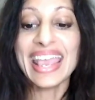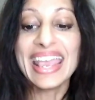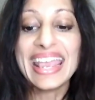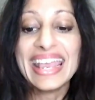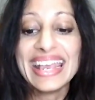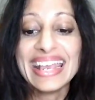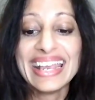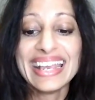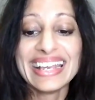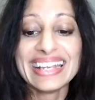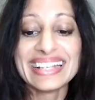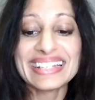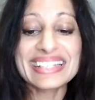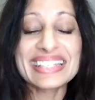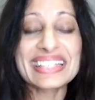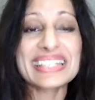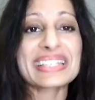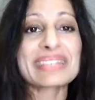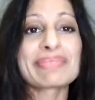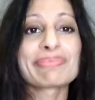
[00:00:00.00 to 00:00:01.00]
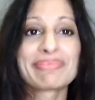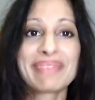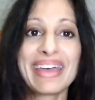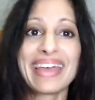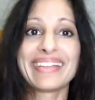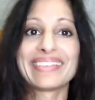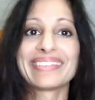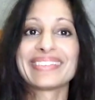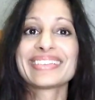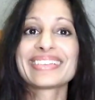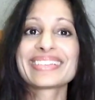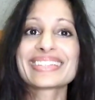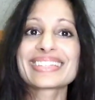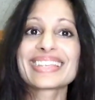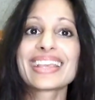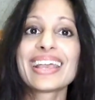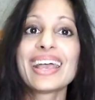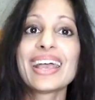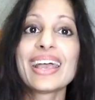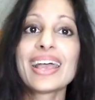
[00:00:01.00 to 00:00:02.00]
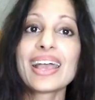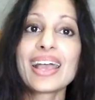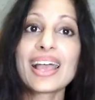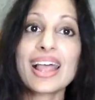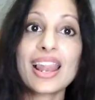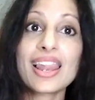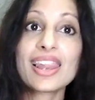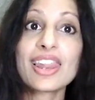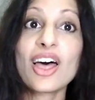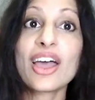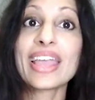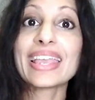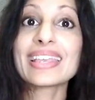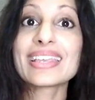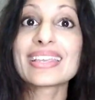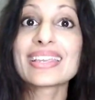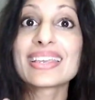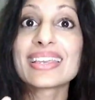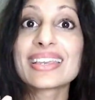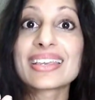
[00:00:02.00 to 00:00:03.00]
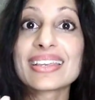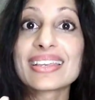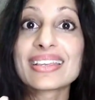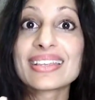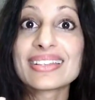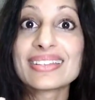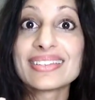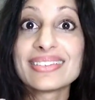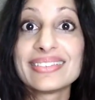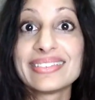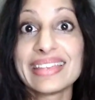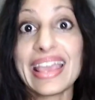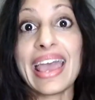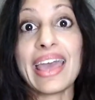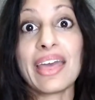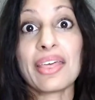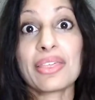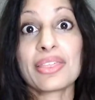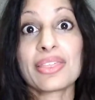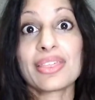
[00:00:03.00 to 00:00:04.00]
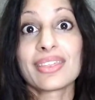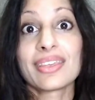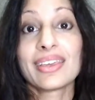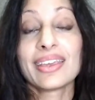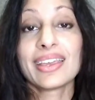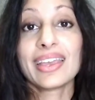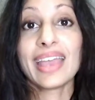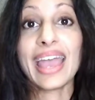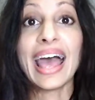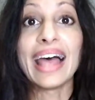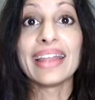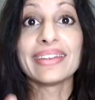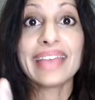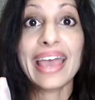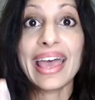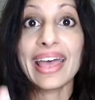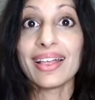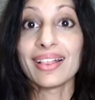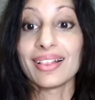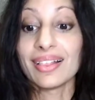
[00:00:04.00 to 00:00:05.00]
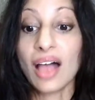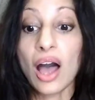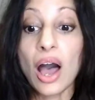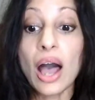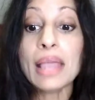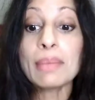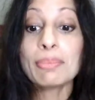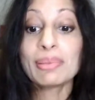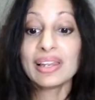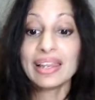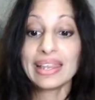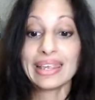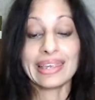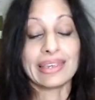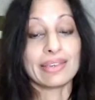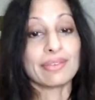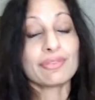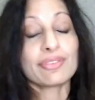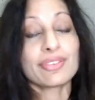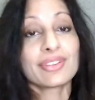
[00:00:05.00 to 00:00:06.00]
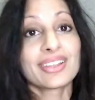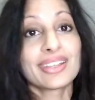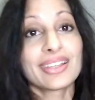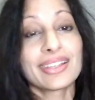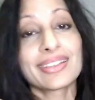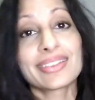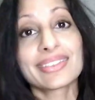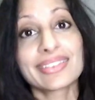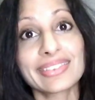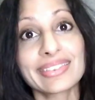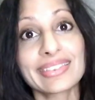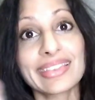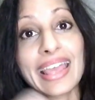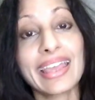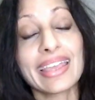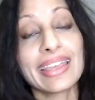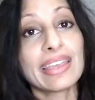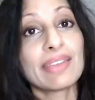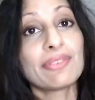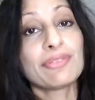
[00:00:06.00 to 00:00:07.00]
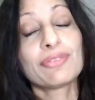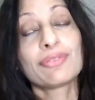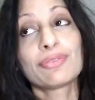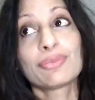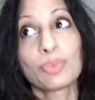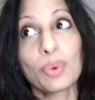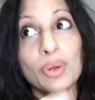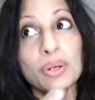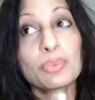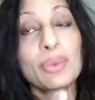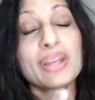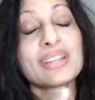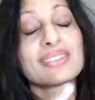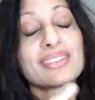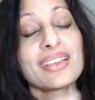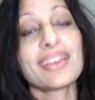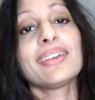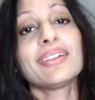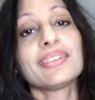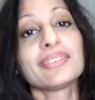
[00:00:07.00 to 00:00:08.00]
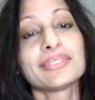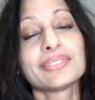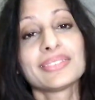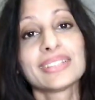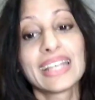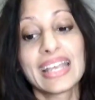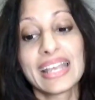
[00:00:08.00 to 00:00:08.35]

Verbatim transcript: it smells like death and hell. I believe that if one went to hell,